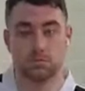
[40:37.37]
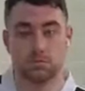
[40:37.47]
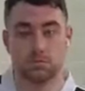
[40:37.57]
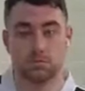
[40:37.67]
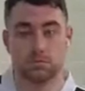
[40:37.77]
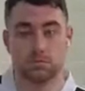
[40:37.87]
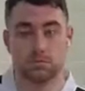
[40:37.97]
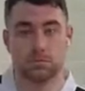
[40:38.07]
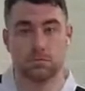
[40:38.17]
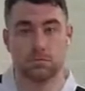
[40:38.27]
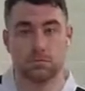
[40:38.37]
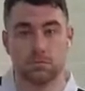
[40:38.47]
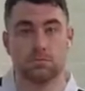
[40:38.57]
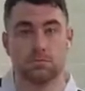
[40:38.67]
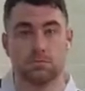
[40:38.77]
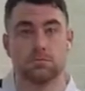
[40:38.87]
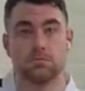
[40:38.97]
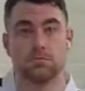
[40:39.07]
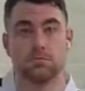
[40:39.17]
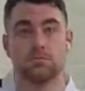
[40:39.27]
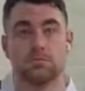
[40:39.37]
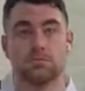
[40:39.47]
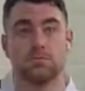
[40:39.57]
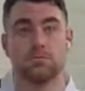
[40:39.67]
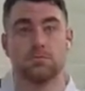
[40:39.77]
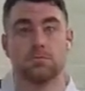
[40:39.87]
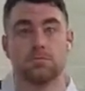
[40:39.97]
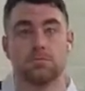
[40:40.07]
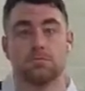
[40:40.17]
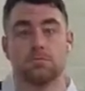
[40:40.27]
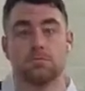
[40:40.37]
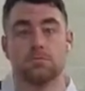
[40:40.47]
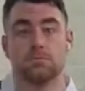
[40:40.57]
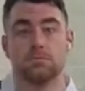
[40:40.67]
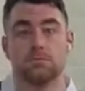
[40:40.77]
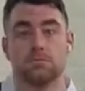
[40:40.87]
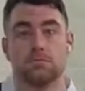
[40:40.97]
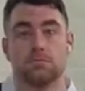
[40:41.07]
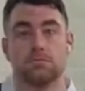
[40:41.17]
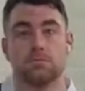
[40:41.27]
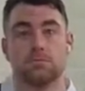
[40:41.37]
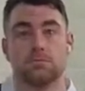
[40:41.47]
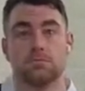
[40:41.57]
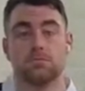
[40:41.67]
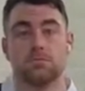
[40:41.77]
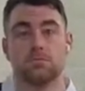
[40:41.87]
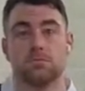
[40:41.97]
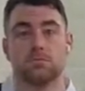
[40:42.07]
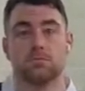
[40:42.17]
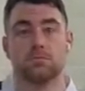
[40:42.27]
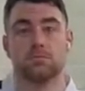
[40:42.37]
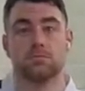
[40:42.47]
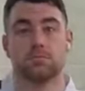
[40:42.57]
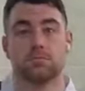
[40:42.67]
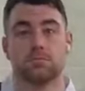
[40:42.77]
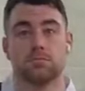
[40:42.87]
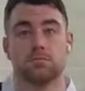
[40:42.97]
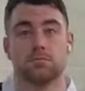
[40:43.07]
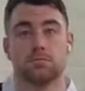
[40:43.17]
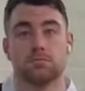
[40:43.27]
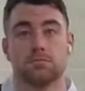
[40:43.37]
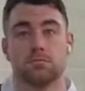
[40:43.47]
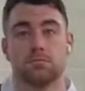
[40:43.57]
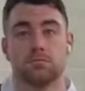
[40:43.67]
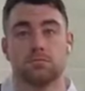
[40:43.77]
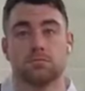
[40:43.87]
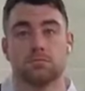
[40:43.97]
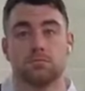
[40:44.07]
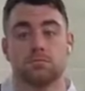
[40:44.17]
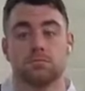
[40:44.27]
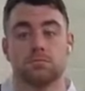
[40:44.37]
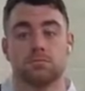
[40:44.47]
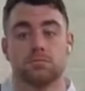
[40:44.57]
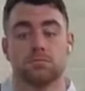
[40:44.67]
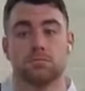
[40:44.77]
(not speaking)